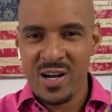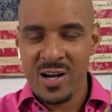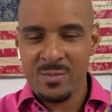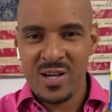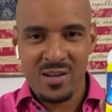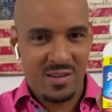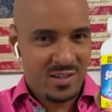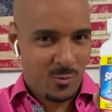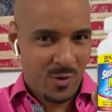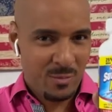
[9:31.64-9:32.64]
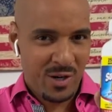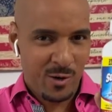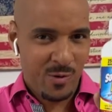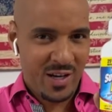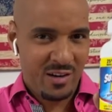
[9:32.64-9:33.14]
times out of this one
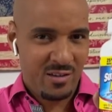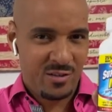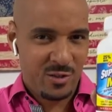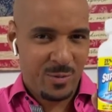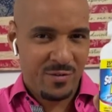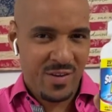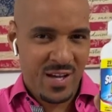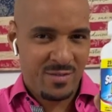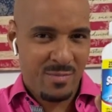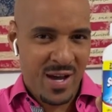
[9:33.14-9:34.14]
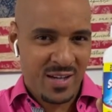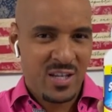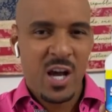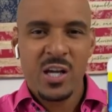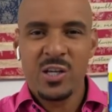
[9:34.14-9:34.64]
bottle right here, the Superfast
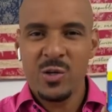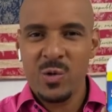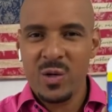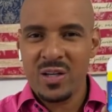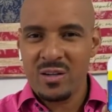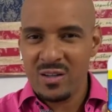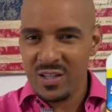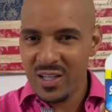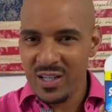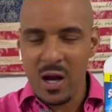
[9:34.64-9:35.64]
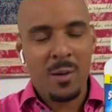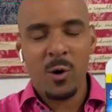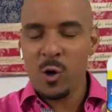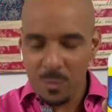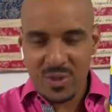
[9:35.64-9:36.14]
Max. You can clean uh,
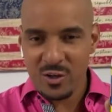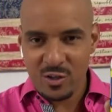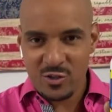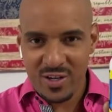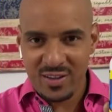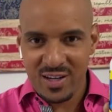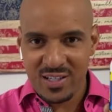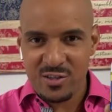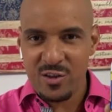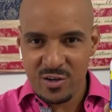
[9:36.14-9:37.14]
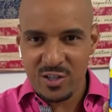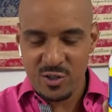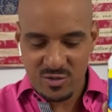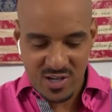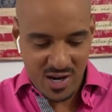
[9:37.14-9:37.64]
open your drain lines
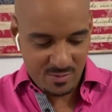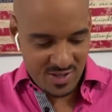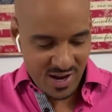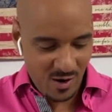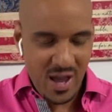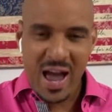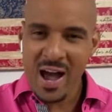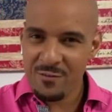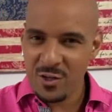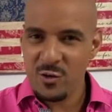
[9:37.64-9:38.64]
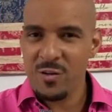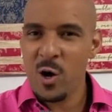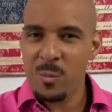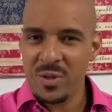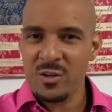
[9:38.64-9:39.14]
32 times. Now, after you've
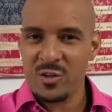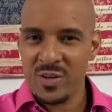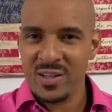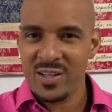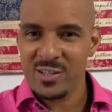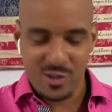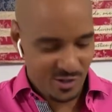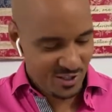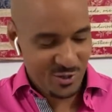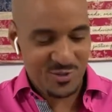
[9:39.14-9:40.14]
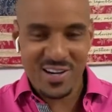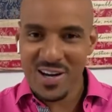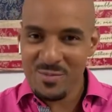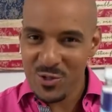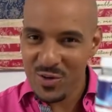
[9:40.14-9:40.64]
opened your drain lines 32
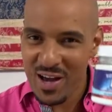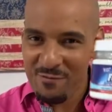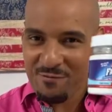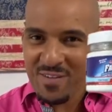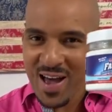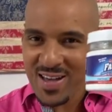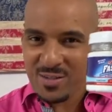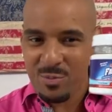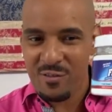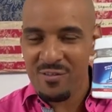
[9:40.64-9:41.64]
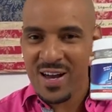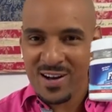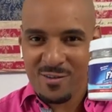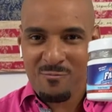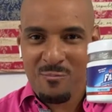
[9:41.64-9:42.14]
times, you got fast
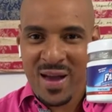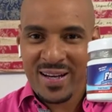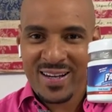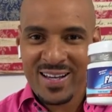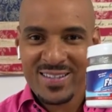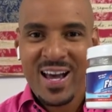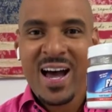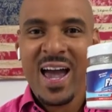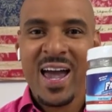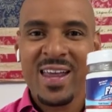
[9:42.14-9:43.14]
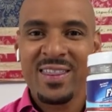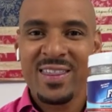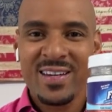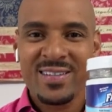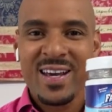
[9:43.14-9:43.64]
preventative maintenance, and
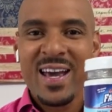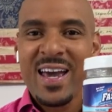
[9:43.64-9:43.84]
this